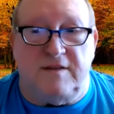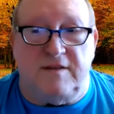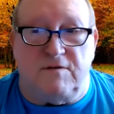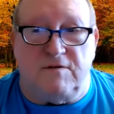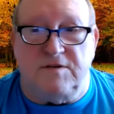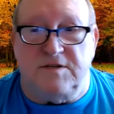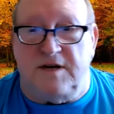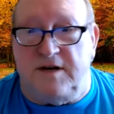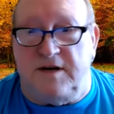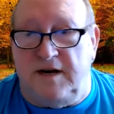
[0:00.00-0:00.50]
there
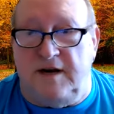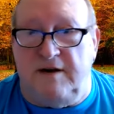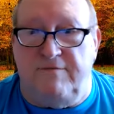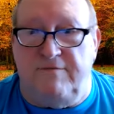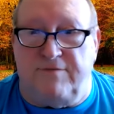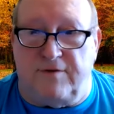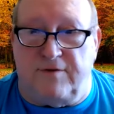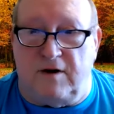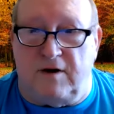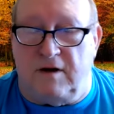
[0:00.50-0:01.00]
was a need
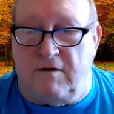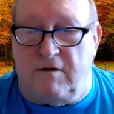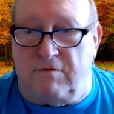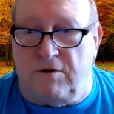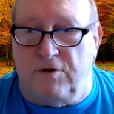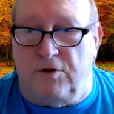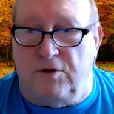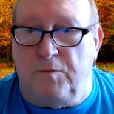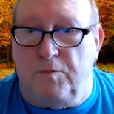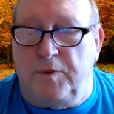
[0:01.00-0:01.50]
for a
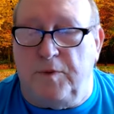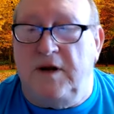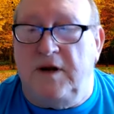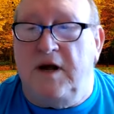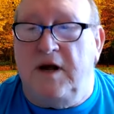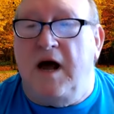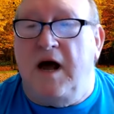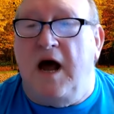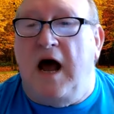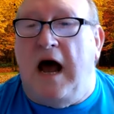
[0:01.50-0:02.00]
group.
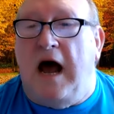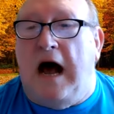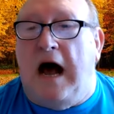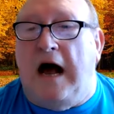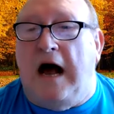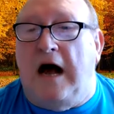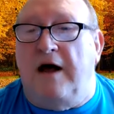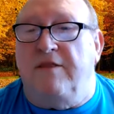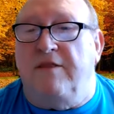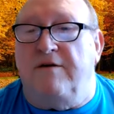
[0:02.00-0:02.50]

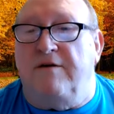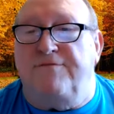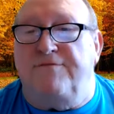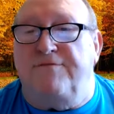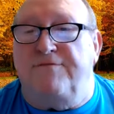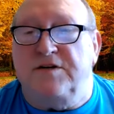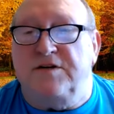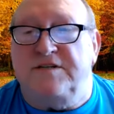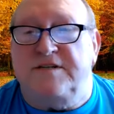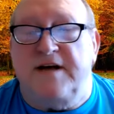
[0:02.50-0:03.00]
The
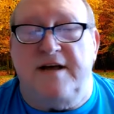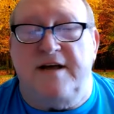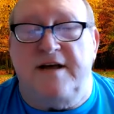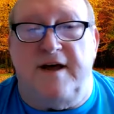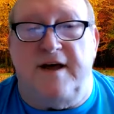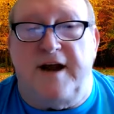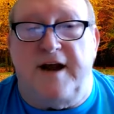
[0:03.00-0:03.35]
first thing that